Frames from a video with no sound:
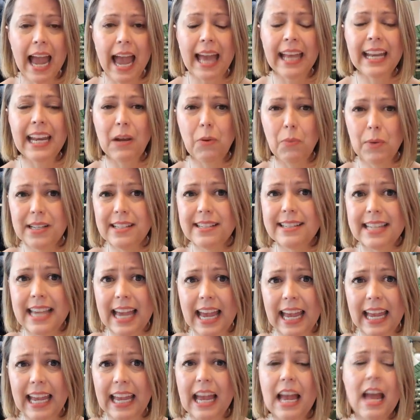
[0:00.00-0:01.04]
And I will
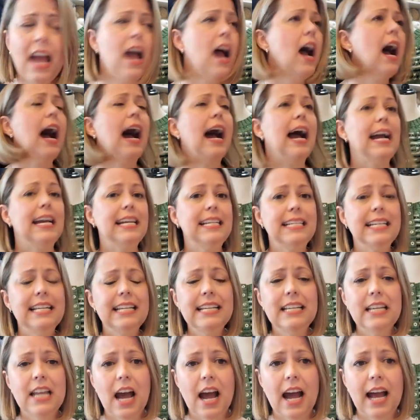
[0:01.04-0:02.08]
say, I did
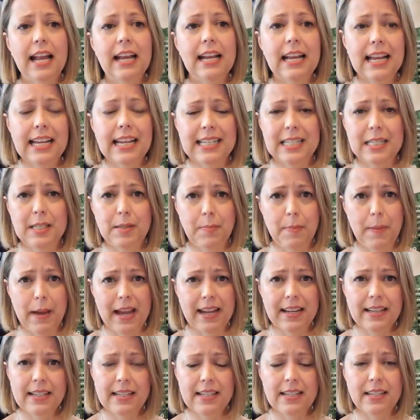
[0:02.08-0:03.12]
not
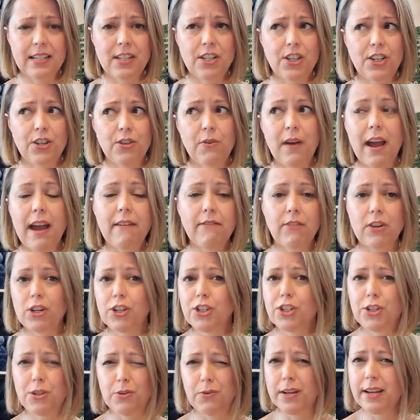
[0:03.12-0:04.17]
expect to ever
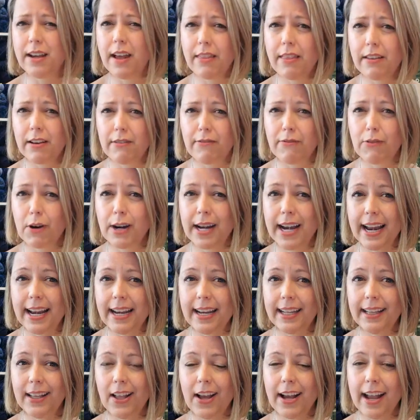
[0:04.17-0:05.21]
do another 4-day
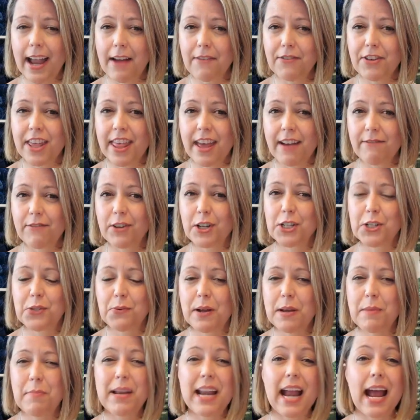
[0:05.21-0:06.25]
Knitalong after that first
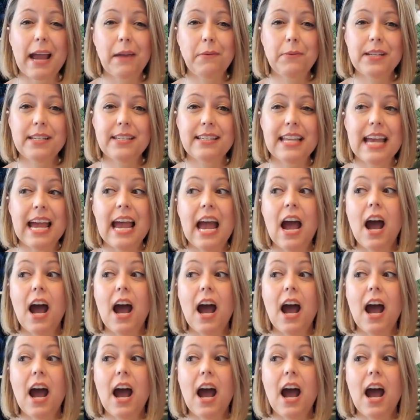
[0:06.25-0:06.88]
one, but I was